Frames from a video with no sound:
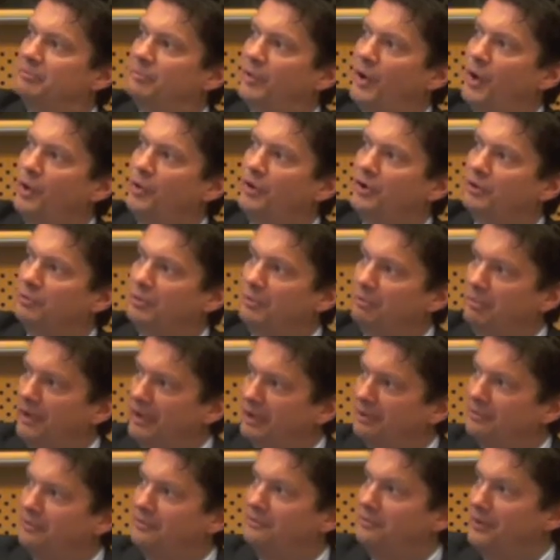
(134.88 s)
broker would
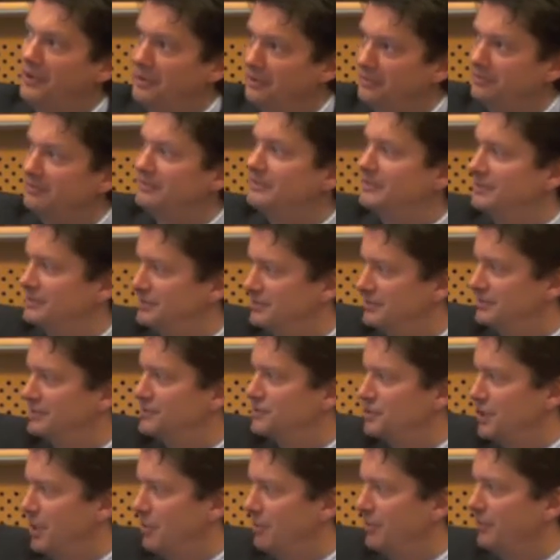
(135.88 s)
pick up the phone,
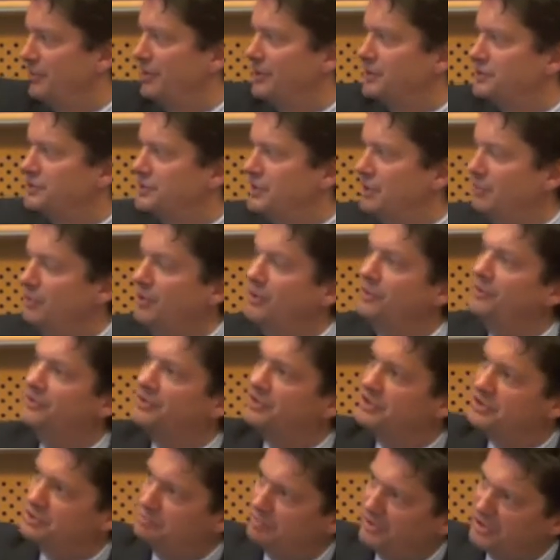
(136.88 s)
and so on,
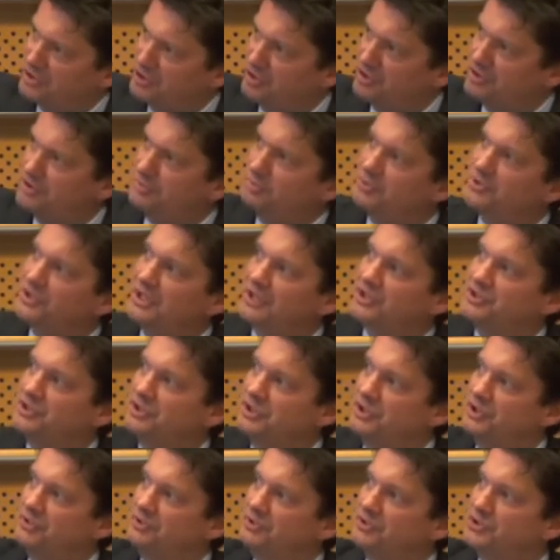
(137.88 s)
and the specialist would
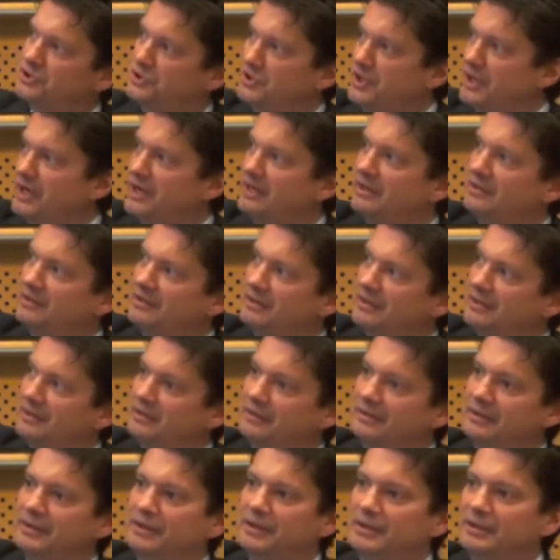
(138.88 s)
execute the trade, and
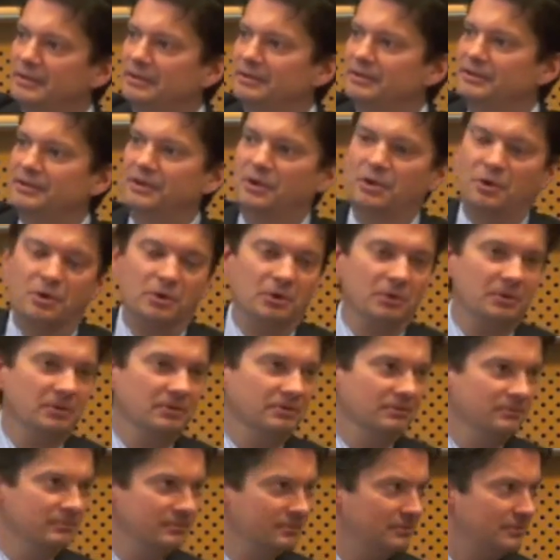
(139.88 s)
then the
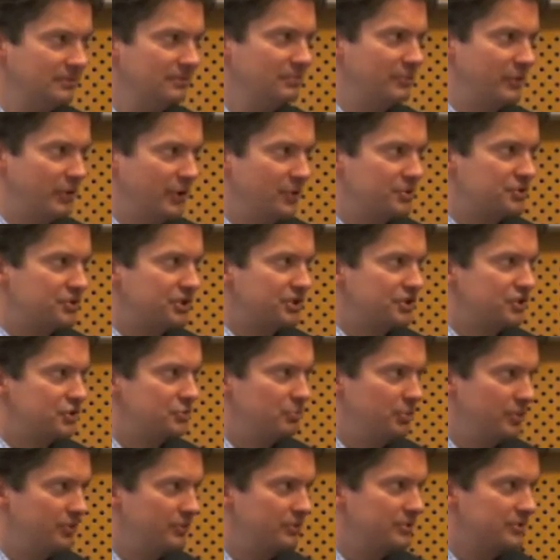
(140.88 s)
whole
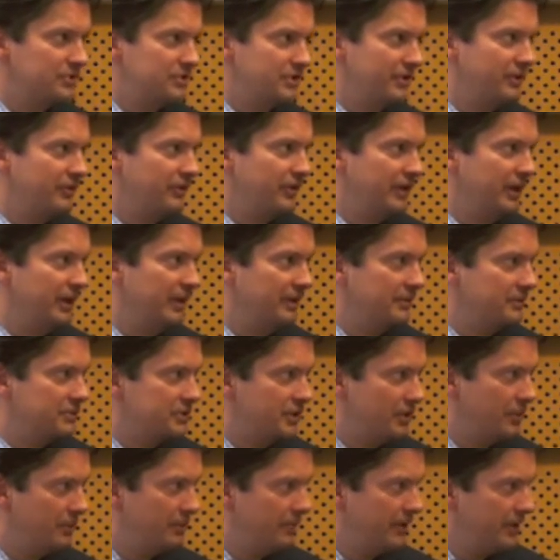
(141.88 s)
process would start again.
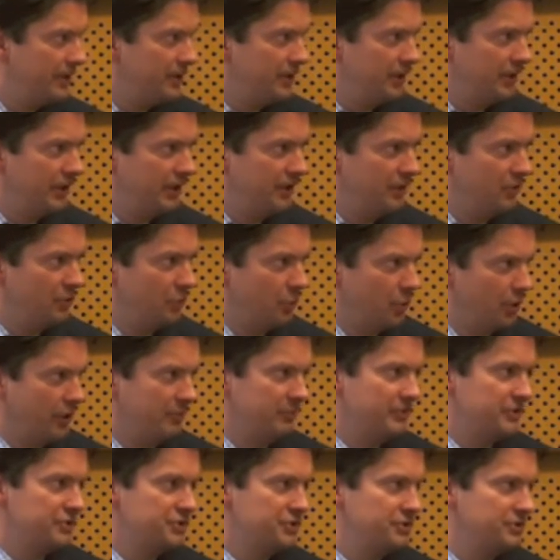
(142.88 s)
So an
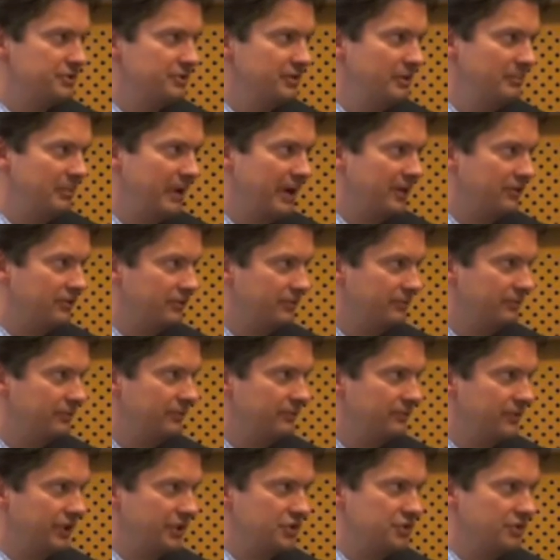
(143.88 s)
enormous amount of
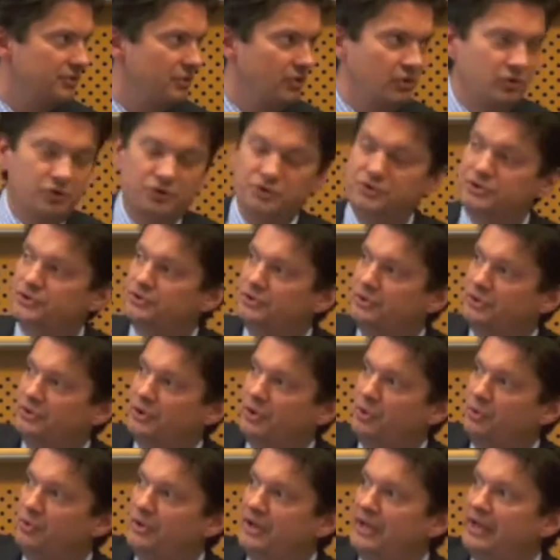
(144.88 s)
frictional costs.
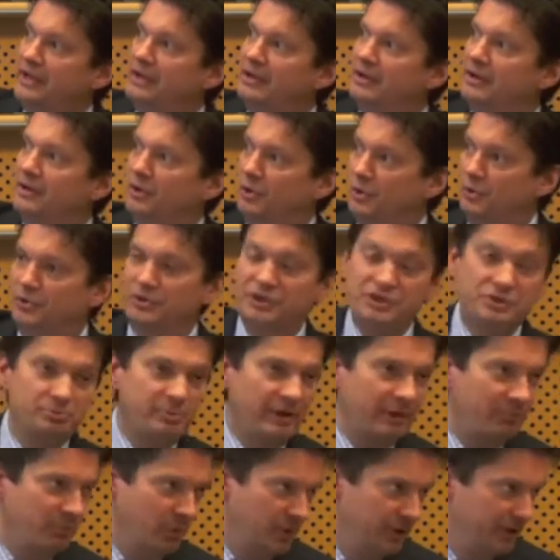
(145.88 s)
Not only all these
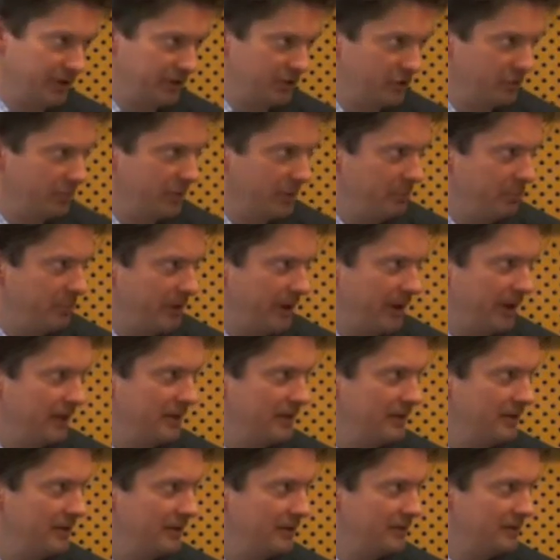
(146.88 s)
people had to be
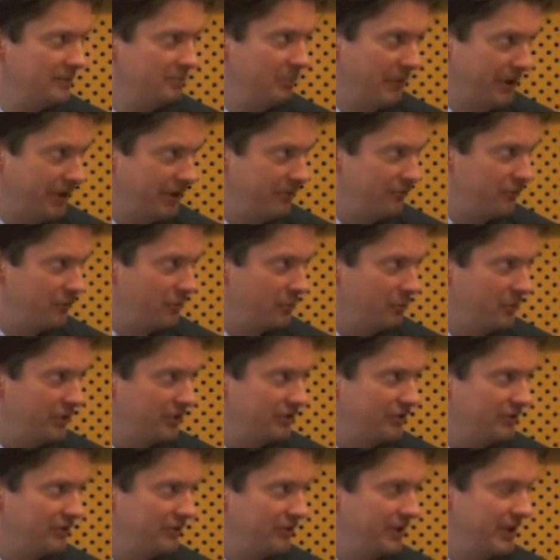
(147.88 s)
paid money for
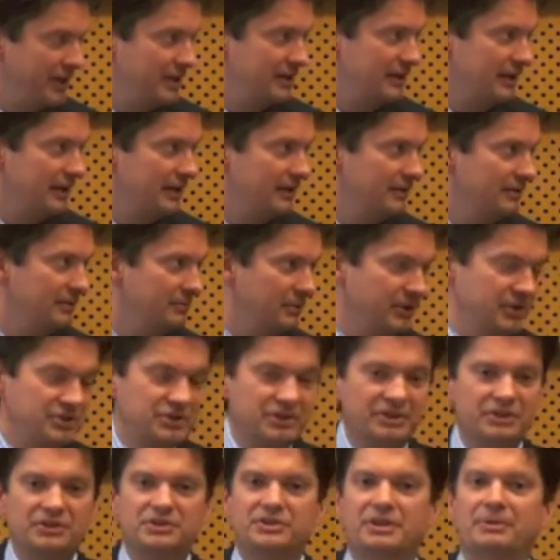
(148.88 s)
what they did,
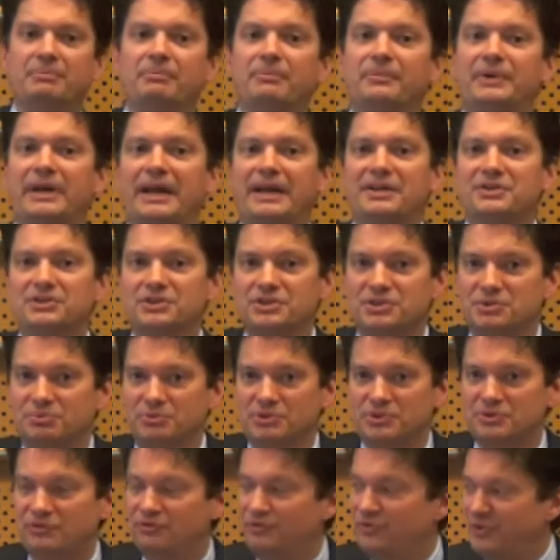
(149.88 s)
which in some cases
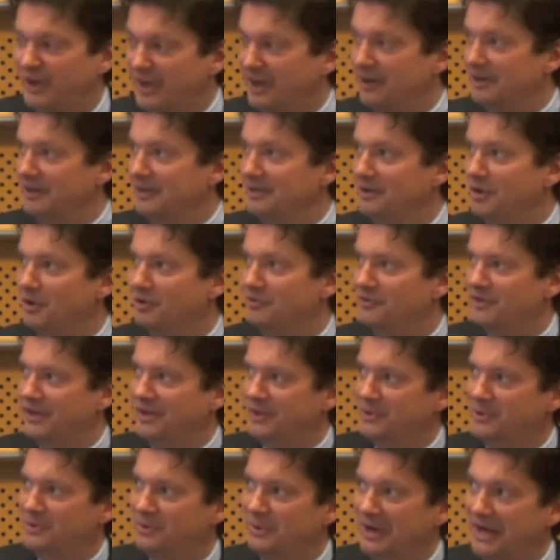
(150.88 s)
was a fairly low
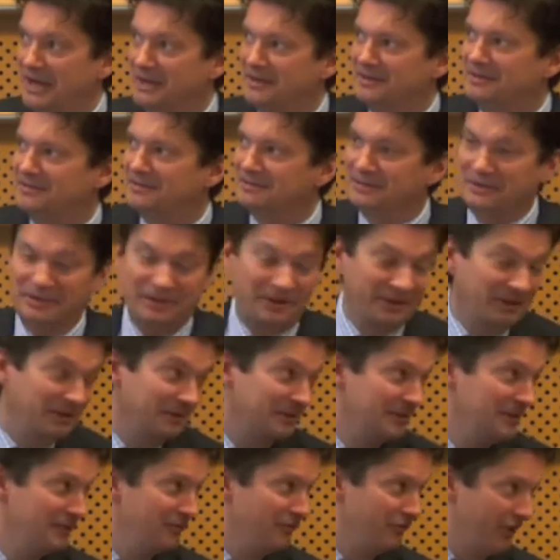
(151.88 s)
value added, and I can
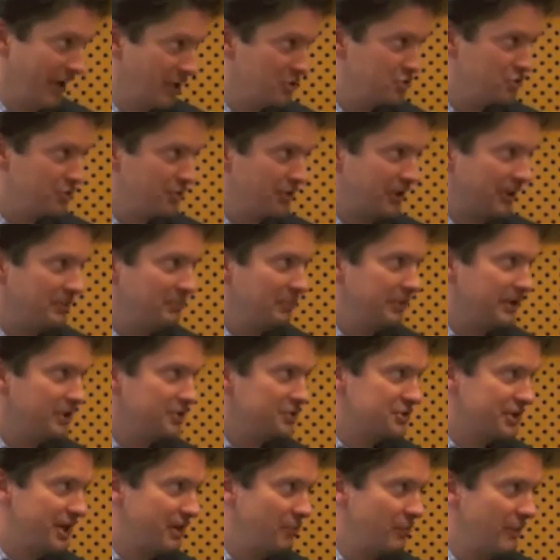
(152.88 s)
vouch for that
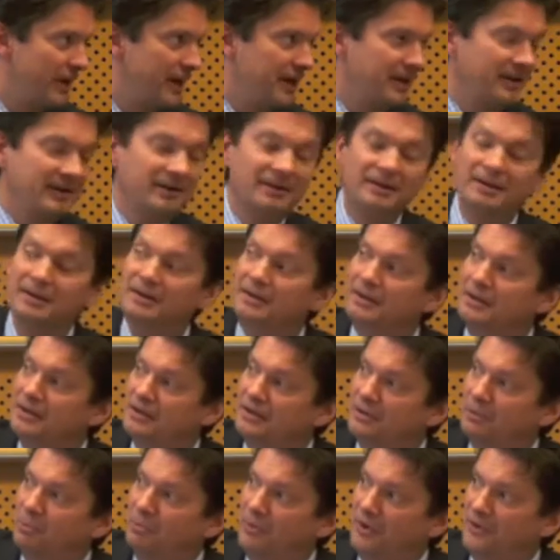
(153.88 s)
because I ran
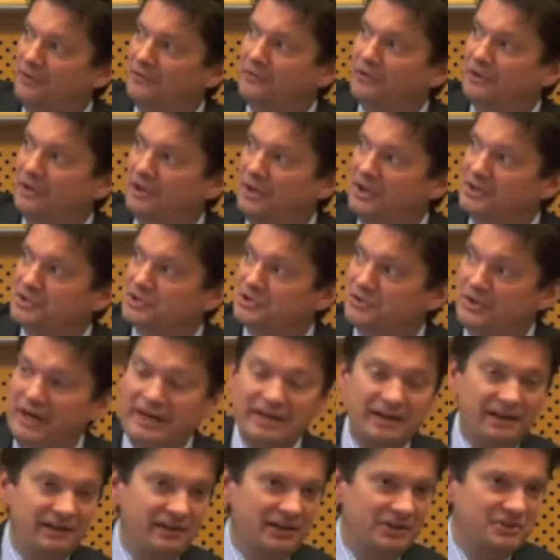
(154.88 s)
one of the large
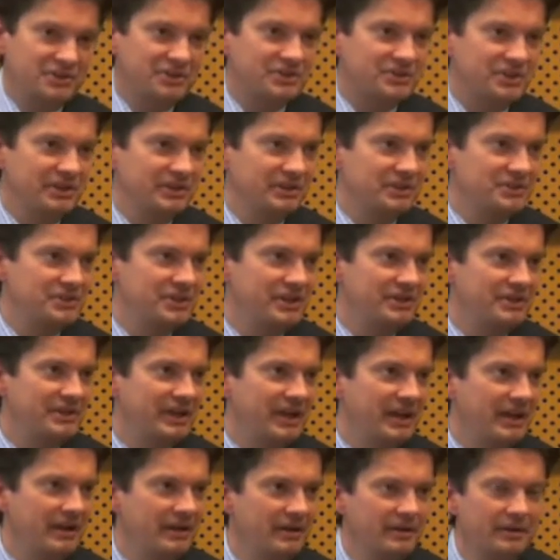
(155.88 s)
trading desks in the
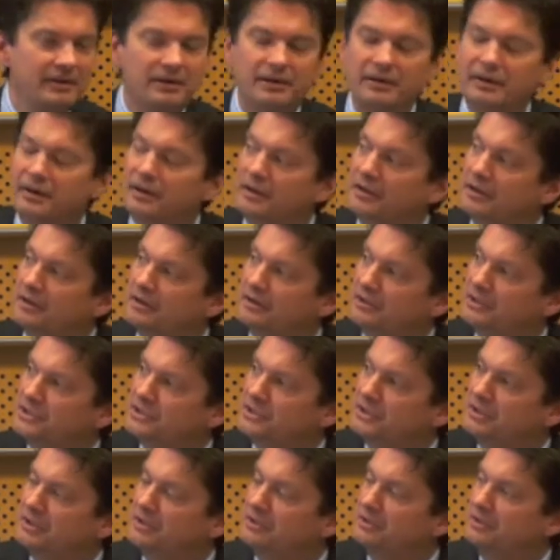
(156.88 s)
city
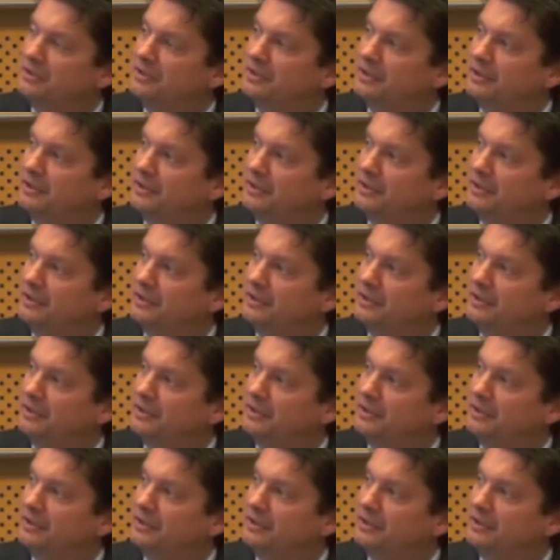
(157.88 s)
until